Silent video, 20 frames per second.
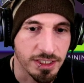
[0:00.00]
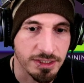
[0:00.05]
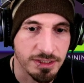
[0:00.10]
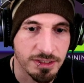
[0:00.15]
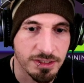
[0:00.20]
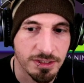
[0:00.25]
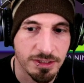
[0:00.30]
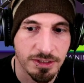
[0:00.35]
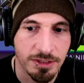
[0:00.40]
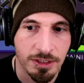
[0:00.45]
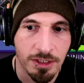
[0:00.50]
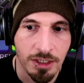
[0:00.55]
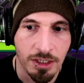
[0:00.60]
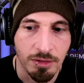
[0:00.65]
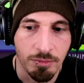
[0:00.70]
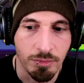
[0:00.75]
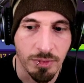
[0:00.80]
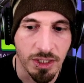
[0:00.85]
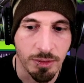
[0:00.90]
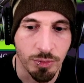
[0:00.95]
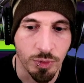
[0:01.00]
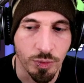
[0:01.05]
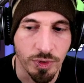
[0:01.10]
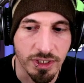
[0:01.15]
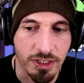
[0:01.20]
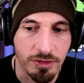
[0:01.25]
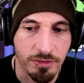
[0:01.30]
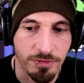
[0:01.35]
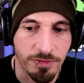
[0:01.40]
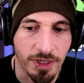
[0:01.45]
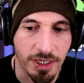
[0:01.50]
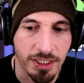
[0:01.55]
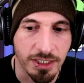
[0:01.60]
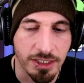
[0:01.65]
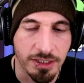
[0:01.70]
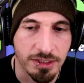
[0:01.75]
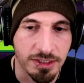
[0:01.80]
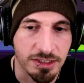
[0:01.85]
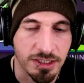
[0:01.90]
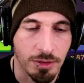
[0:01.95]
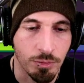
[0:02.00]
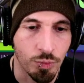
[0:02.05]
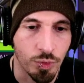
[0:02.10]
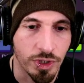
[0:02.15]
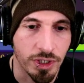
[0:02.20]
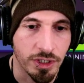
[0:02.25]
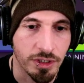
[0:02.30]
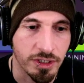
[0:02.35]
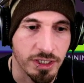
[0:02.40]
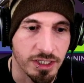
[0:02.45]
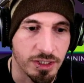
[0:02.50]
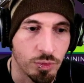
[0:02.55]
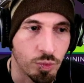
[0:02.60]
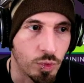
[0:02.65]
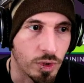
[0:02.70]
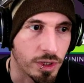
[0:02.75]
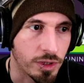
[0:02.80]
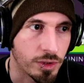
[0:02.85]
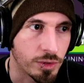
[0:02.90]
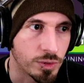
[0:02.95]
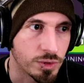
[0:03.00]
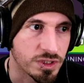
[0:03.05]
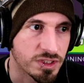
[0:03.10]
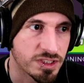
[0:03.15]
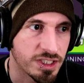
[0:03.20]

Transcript: this, maybe we can find it somewhere in one of those